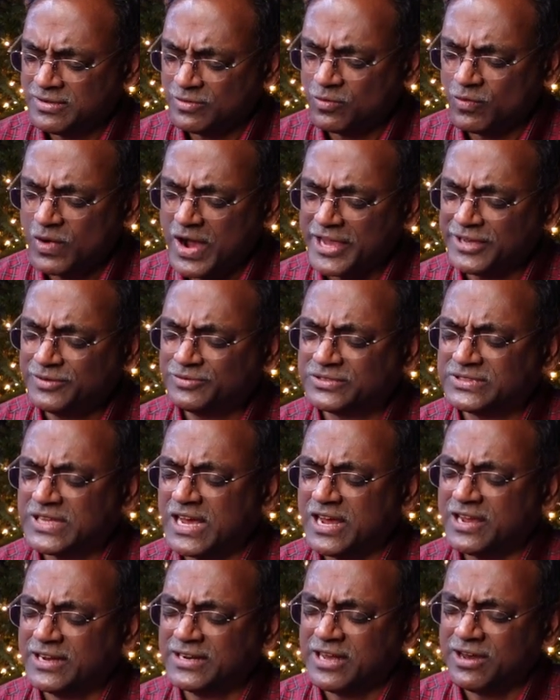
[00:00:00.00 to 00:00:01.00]
wives
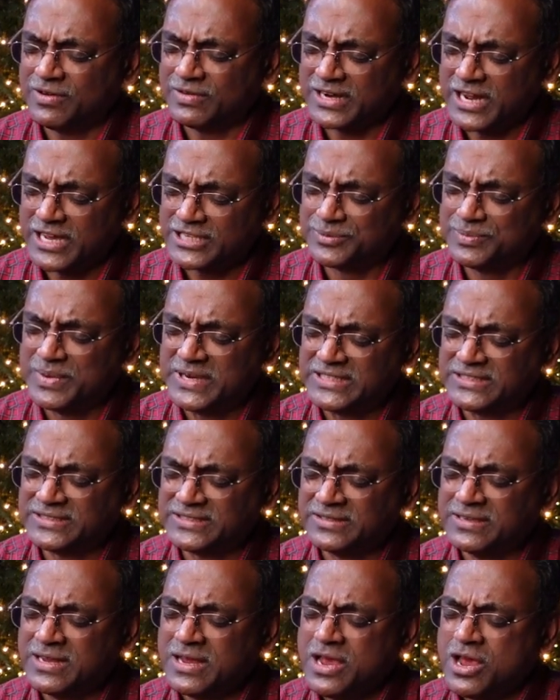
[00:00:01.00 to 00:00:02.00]
and our husbands.
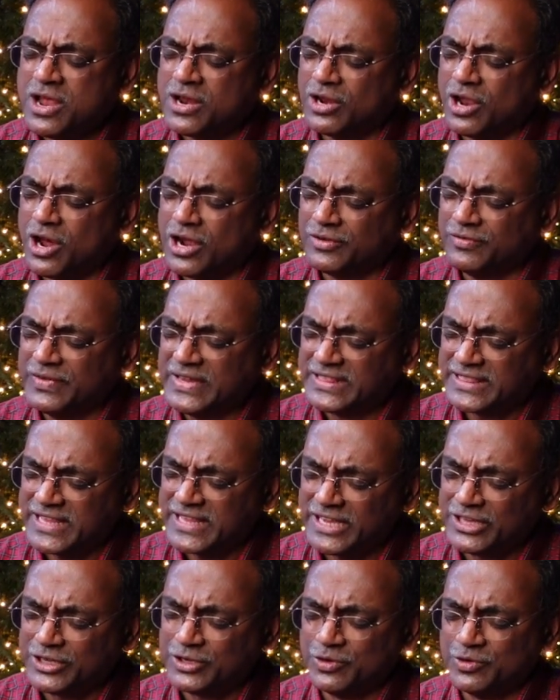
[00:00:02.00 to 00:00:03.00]
Lord, we
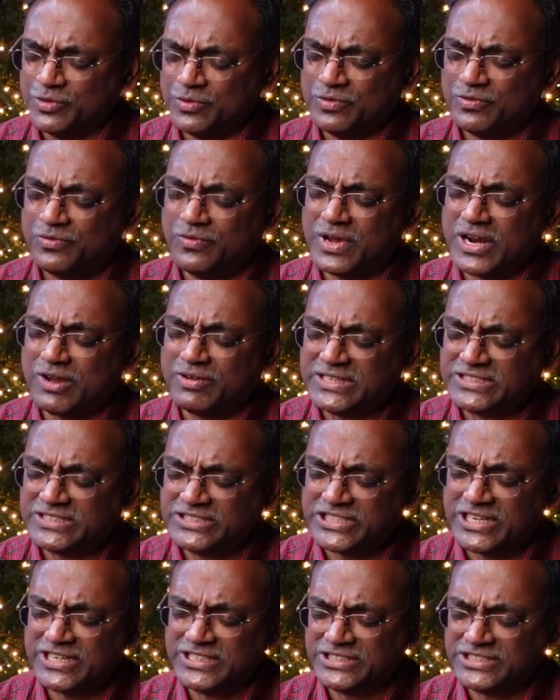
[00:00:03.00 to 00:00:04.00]
thank you for our
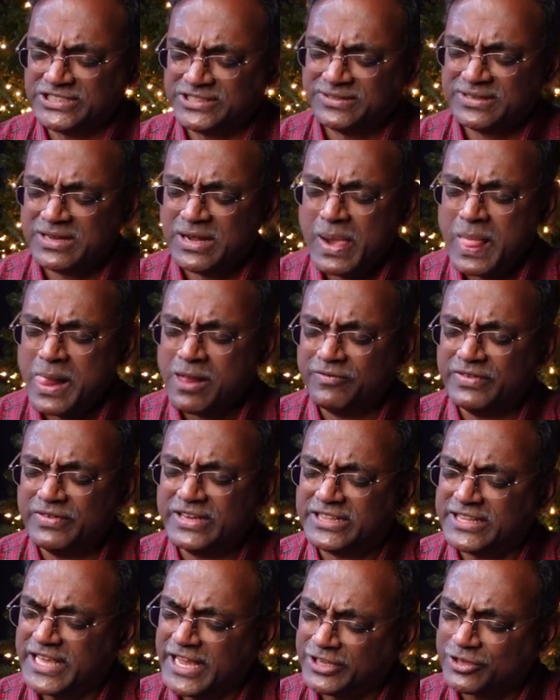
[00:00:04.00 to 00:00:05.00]
church. We
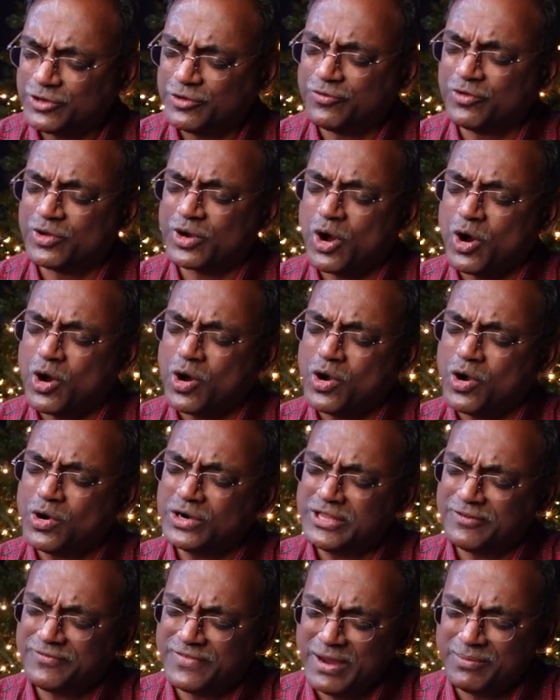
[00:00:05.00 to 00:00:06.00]
thank you for all
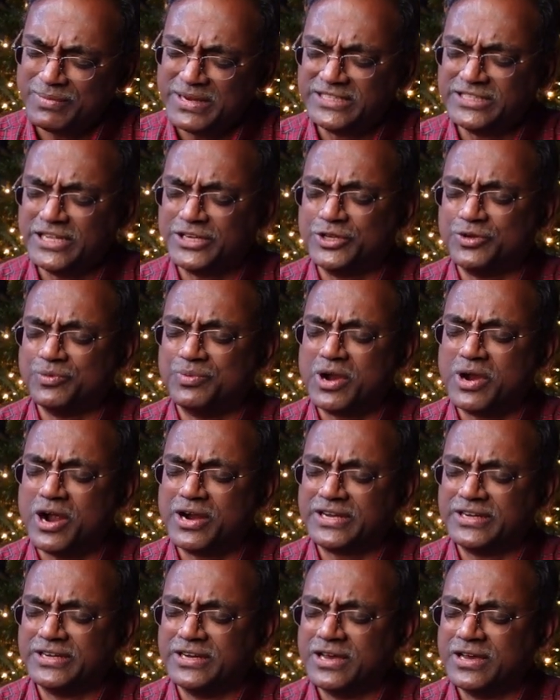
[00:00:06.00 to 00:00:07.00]
the family that you
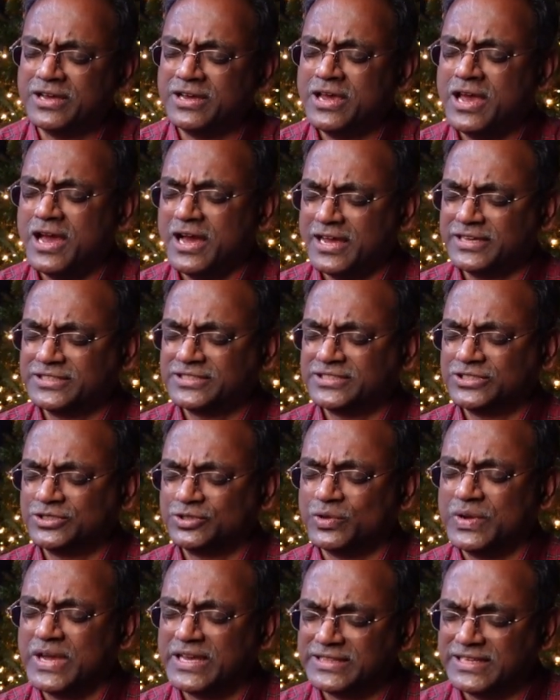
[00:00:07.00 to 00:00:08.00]
brought us
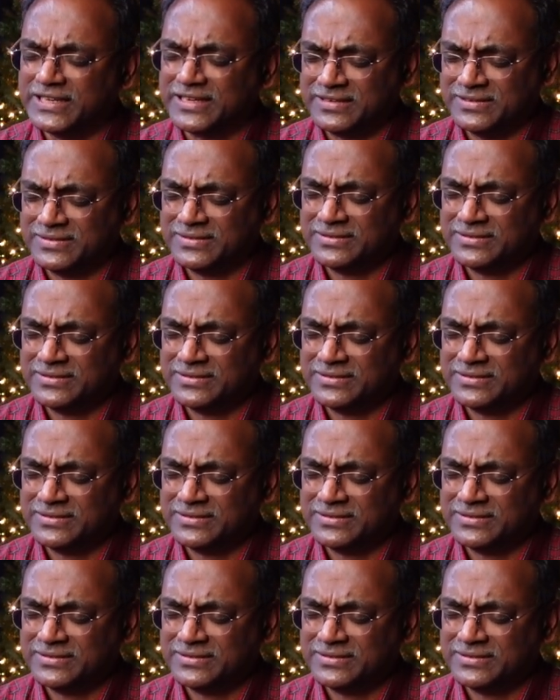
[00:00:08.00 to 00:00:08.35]
together